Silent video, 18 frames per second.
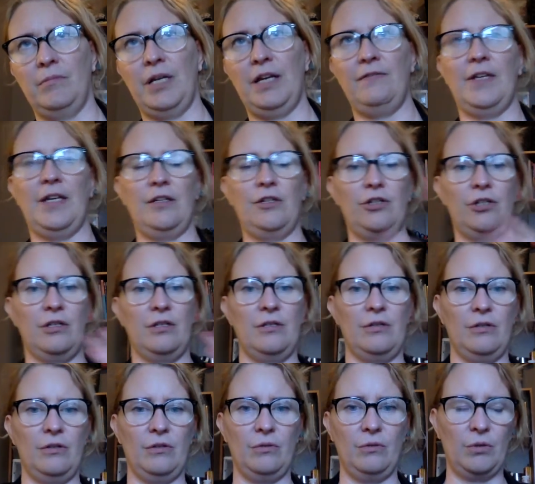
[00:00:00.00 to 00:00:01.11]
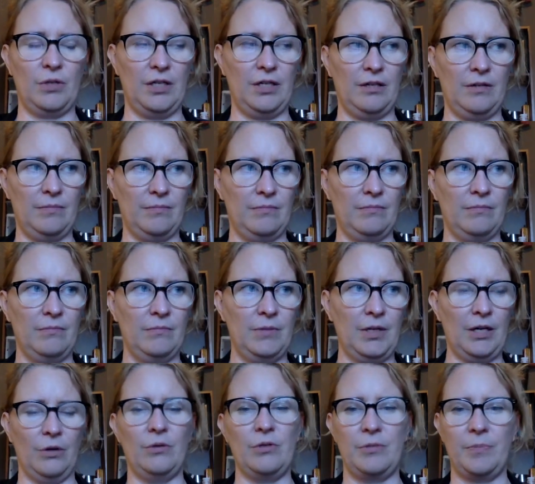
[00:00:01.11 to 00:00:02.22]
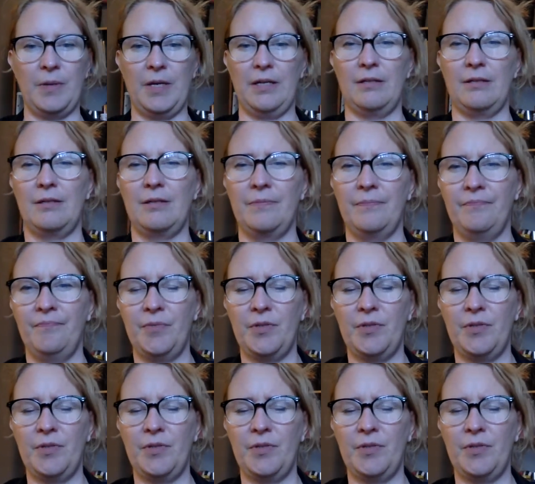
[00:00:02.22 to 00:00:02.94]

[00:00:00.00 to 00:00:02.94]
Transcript: aviation to aerospace.